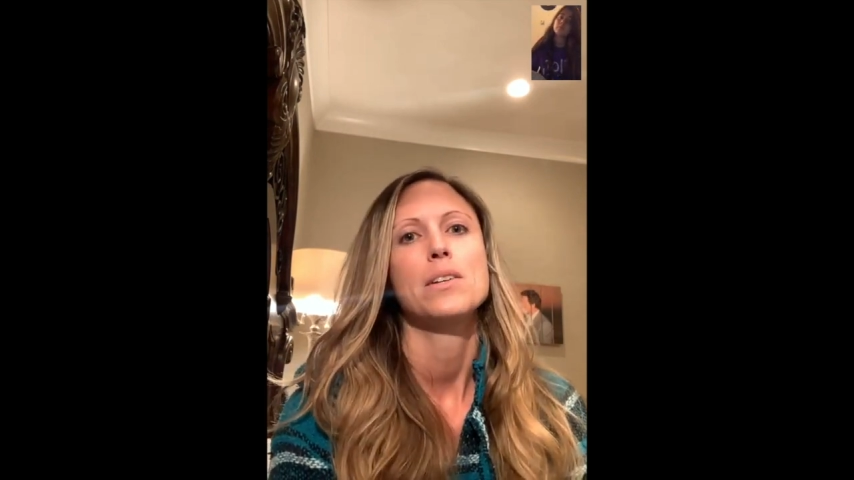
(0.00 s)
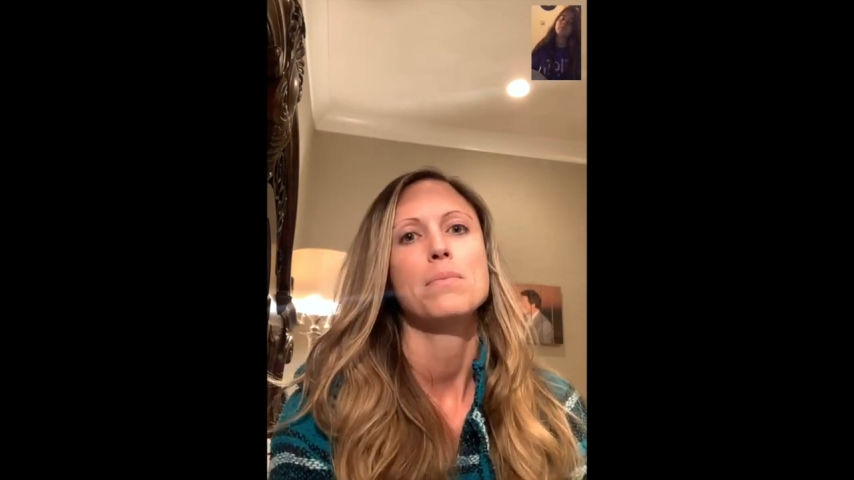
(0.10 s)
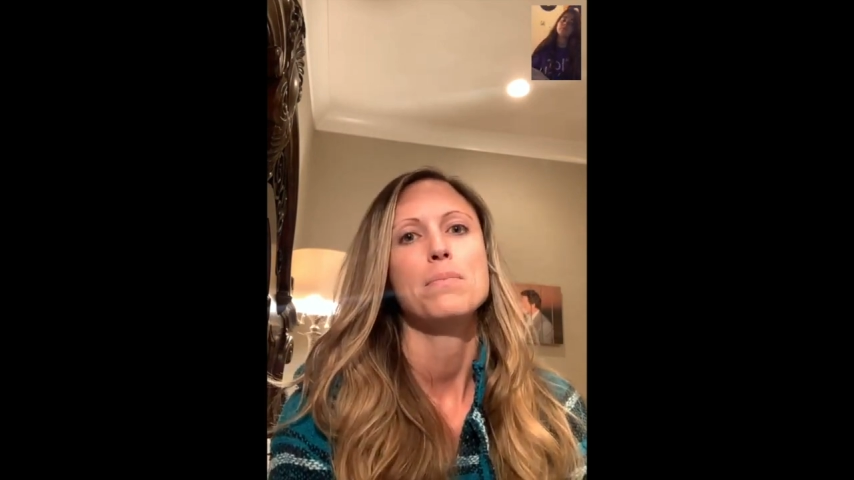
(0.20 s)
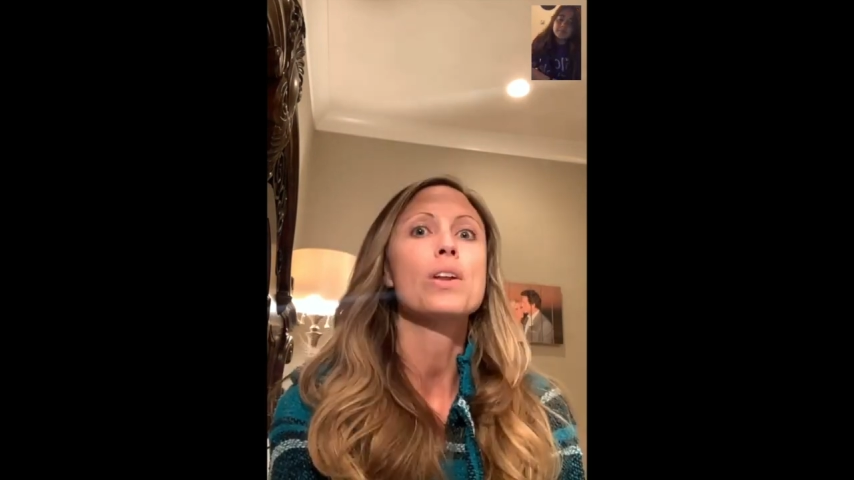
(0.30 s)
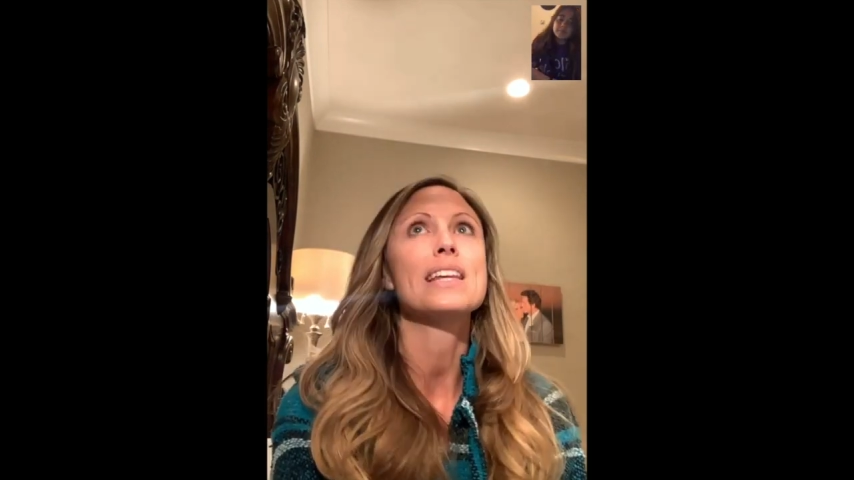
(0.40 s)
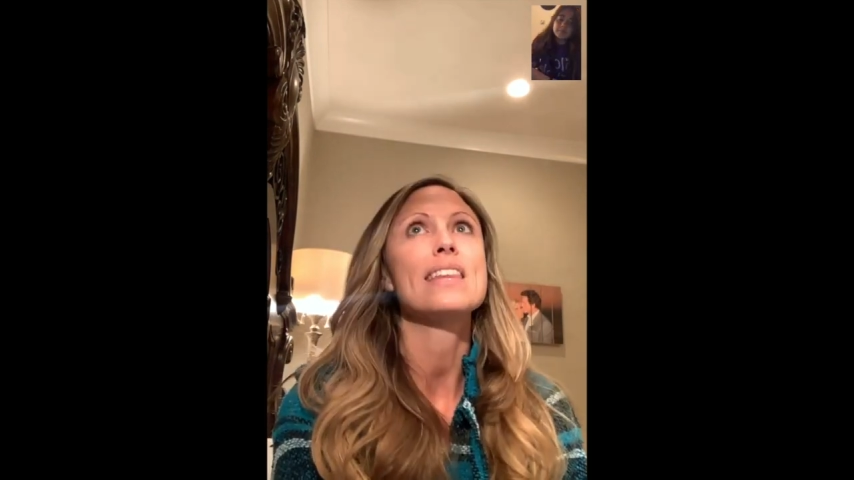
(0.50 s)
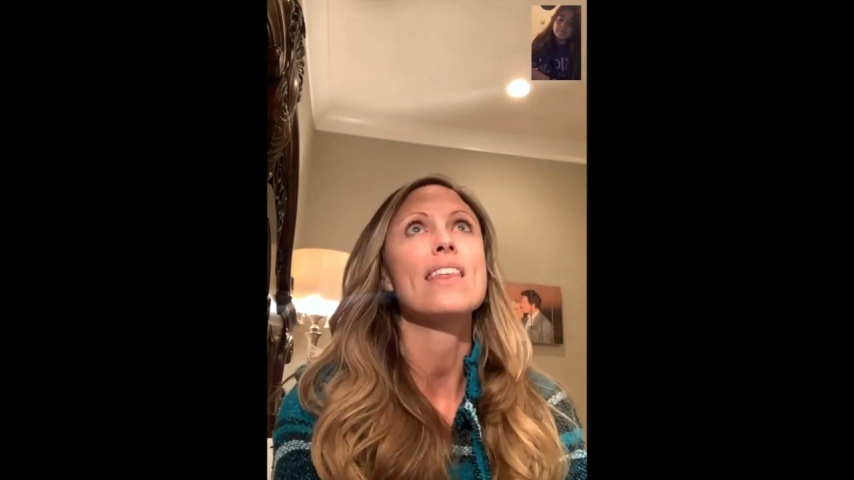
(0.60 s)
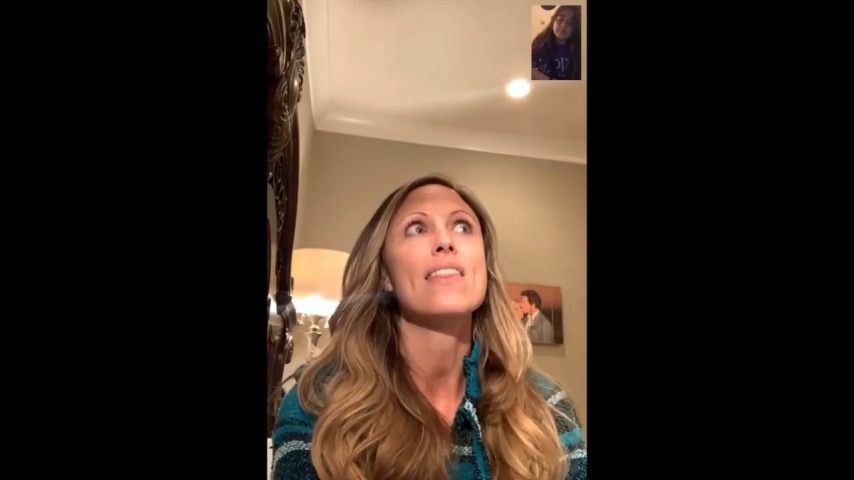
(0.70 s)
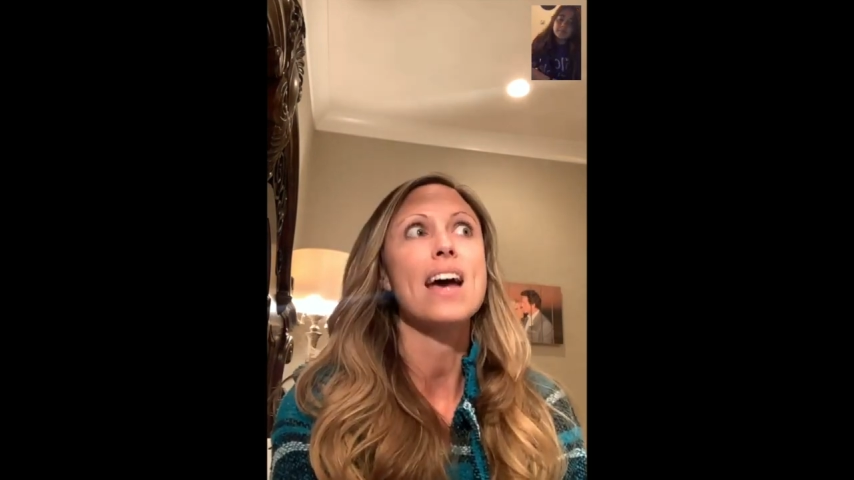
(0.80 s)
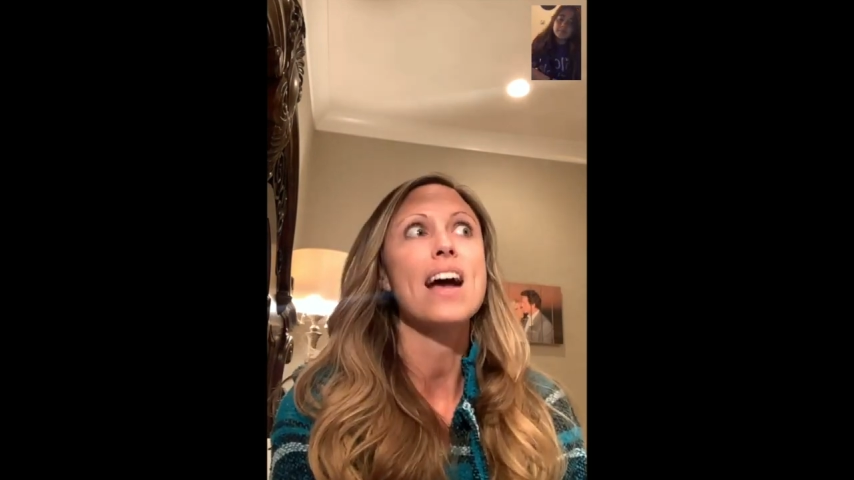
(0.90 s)
Differently
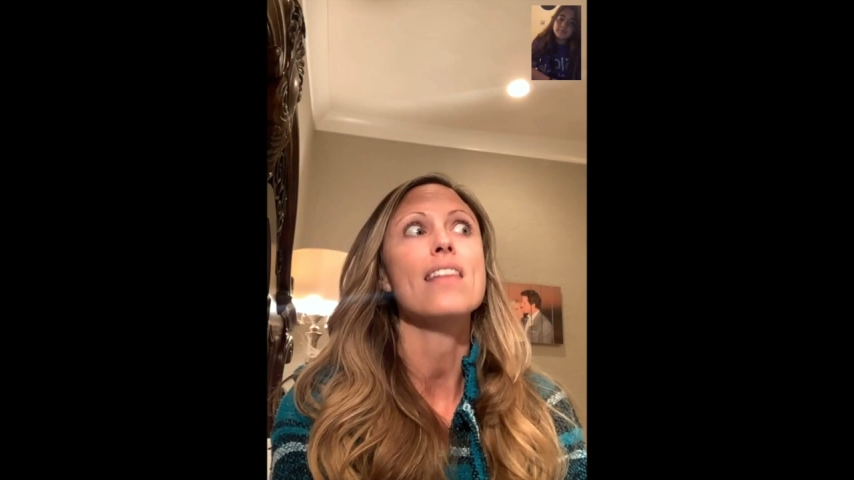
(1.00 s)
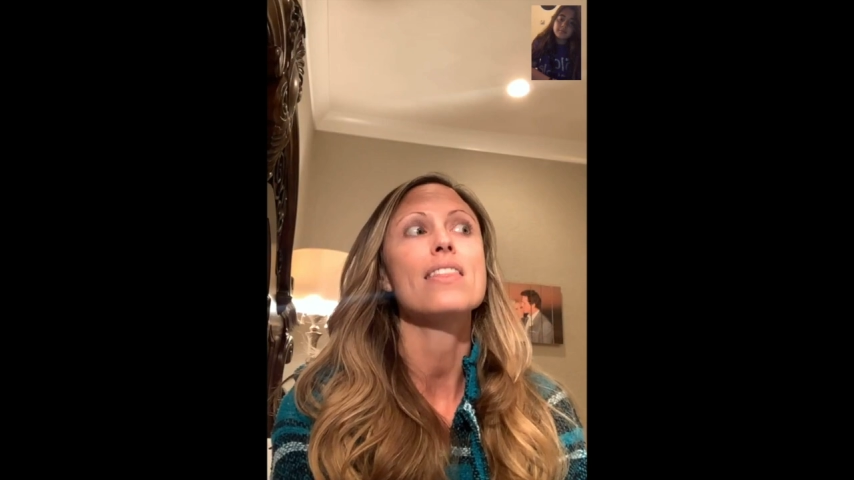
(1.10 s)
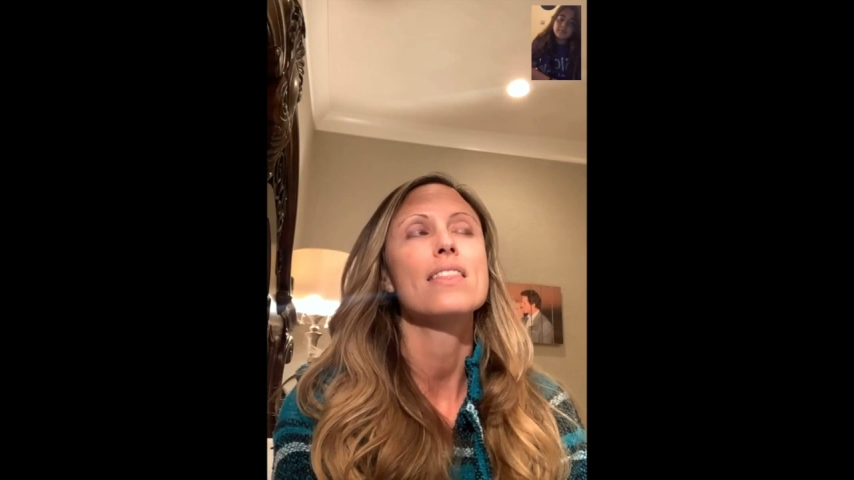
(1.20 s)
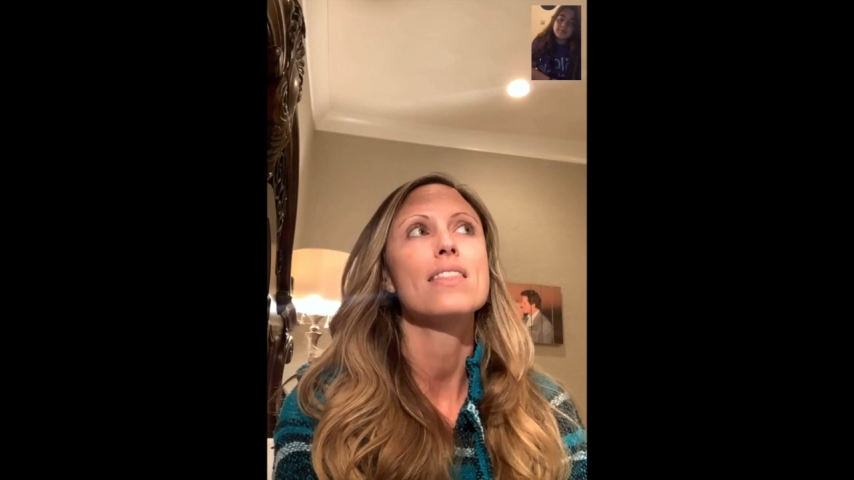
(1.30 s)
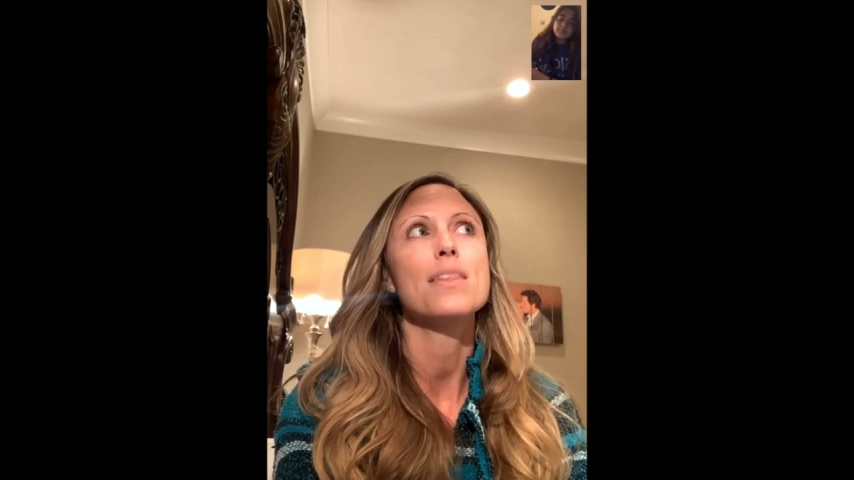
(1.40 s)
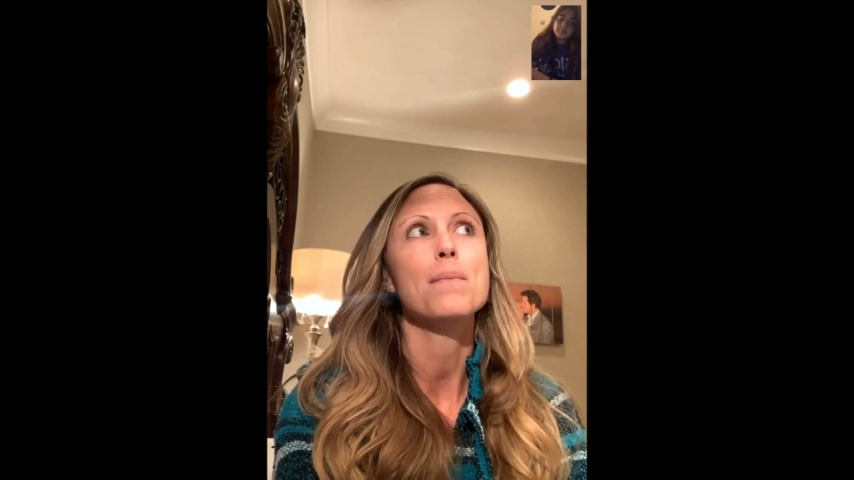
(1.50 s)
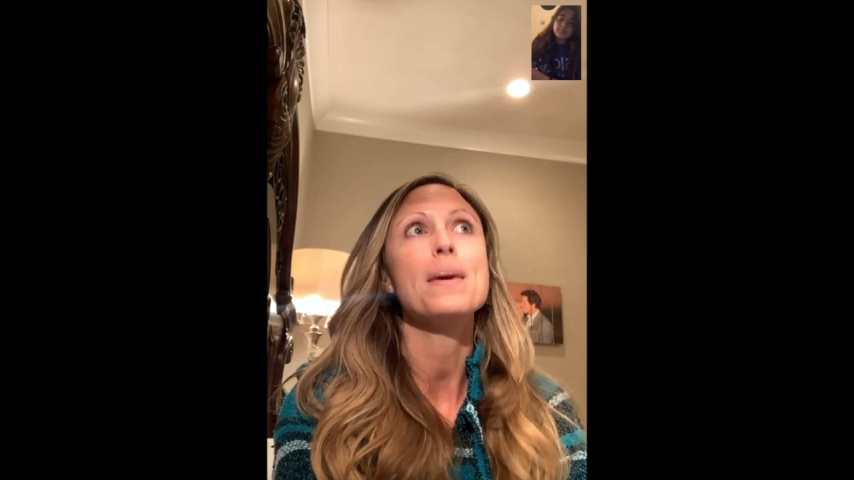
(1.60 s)
than that, the